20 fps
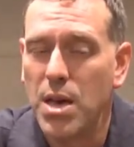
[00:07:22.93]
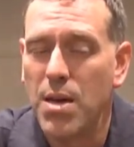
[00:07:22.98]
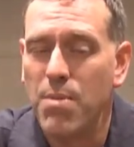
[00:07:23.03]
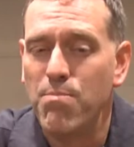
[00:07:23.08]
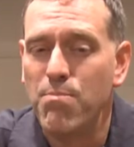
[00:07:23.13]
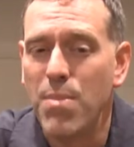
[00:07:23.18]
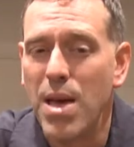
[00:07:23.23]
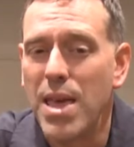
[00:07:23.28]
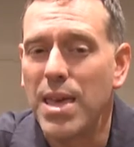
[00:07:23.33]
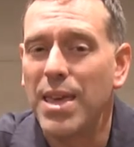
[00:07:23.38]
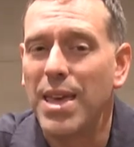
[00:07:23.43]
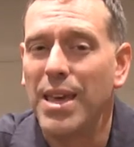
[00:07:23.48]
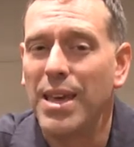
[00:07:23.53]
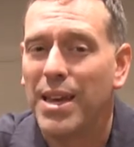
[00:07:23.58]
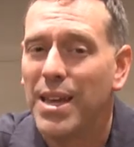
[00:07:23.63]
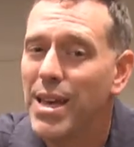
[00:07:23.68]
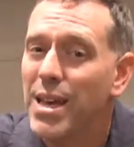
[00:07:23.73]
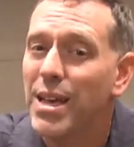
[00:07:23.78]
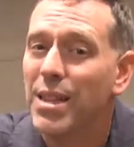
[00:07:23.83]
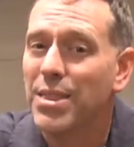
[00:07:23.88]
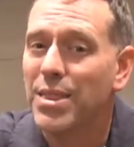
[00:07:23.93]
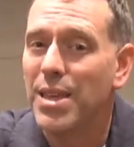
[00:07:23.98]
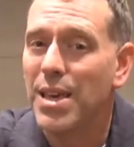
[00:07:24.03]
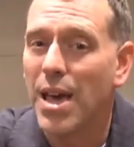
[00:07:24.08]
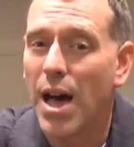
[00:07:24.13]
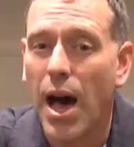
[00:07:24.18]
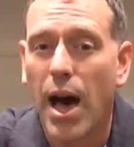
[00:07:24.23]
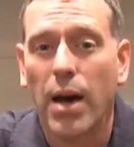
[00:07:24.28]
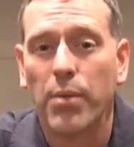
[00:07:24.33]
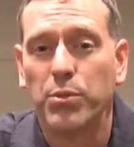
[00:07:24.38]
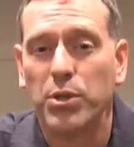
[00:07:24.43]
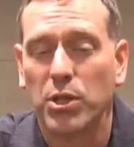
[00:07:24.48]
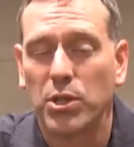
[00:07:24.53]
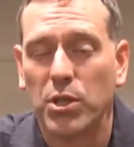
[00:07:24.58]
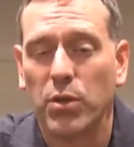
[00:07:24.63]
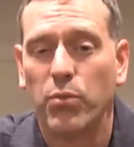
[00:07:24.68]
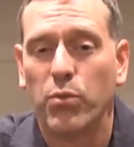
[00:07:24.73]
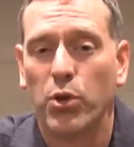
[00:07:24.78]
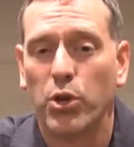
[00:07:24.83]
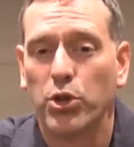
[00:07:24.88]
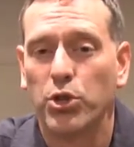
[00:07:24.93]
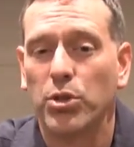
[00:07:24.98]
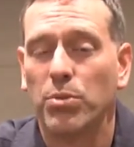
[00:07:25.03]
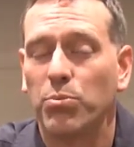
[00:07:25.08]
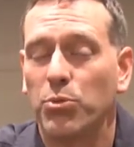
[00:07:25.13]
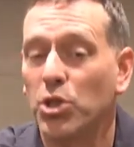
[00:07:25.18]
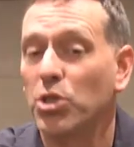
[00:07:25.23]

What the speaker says: and making it the object of worship.